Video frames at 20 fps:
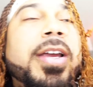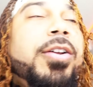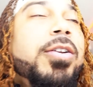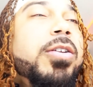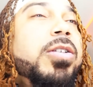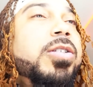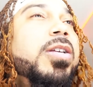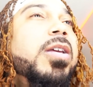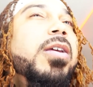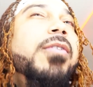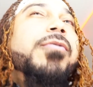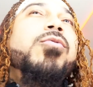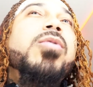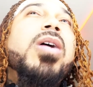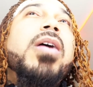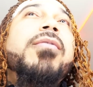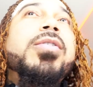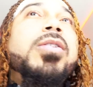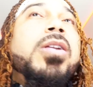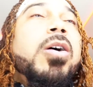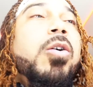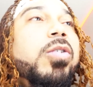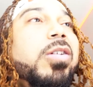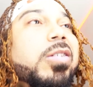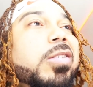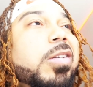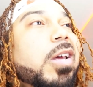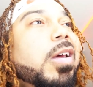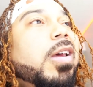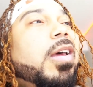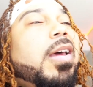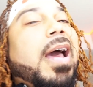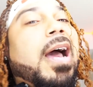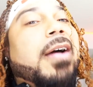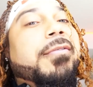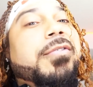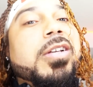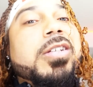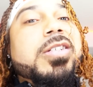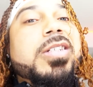energy. If you ever notice,
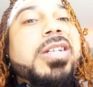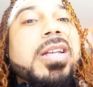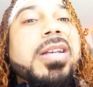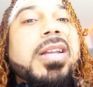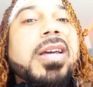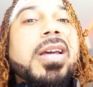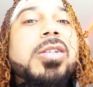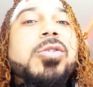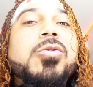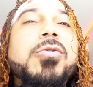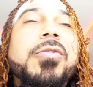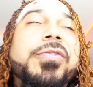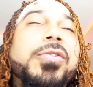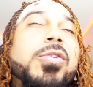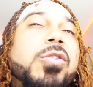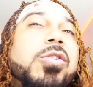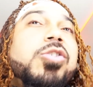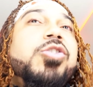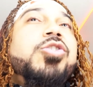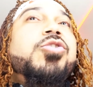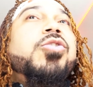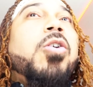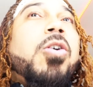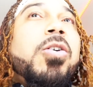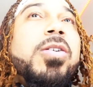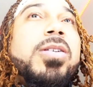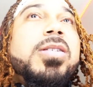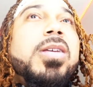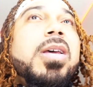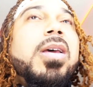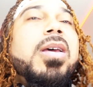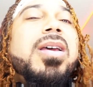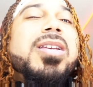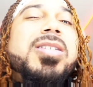after cheat days you feel the strongest,